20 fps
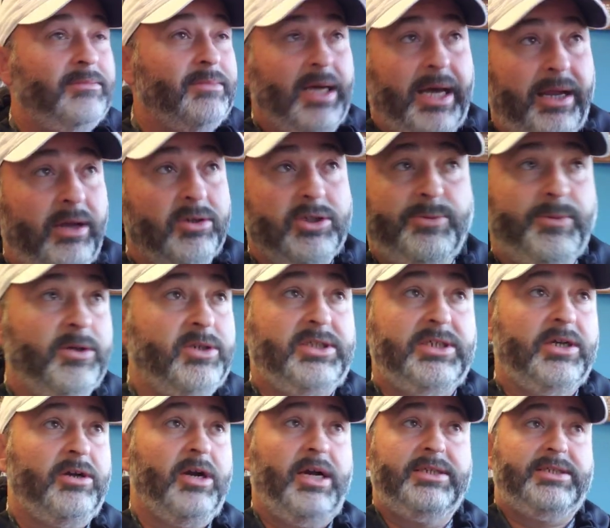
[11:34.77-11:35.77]
I don't smoke
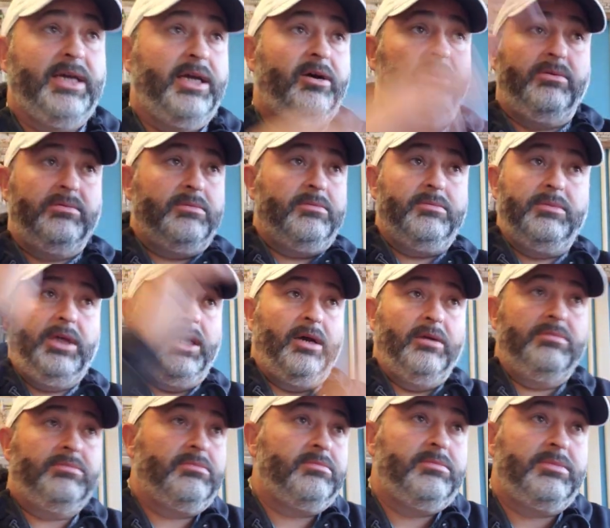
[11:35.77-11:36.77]
cigarettes. I don't,
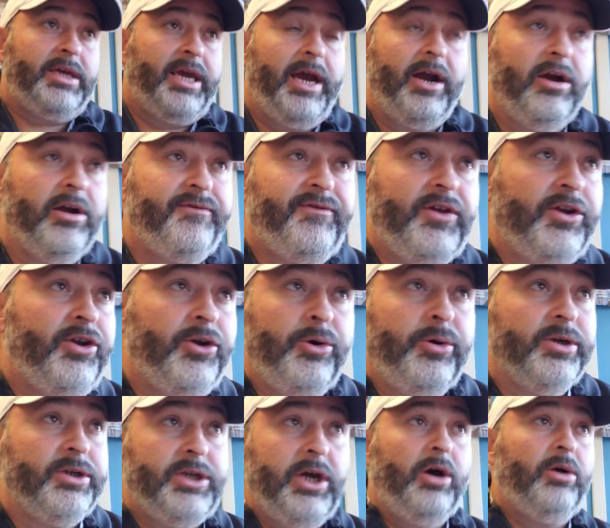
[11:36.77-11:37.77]
care if you do
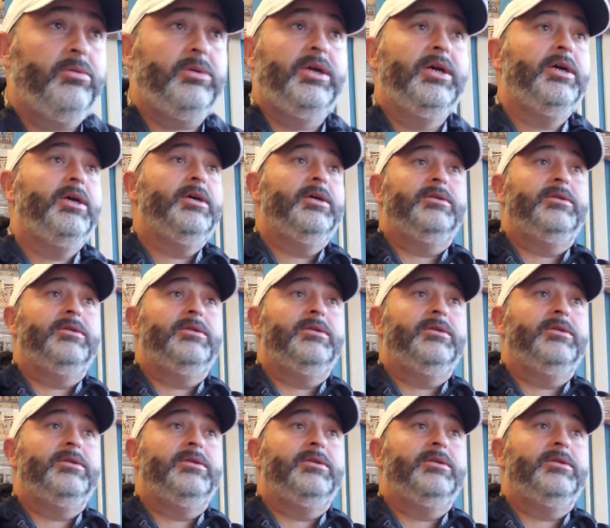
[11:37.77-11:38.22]
or don't.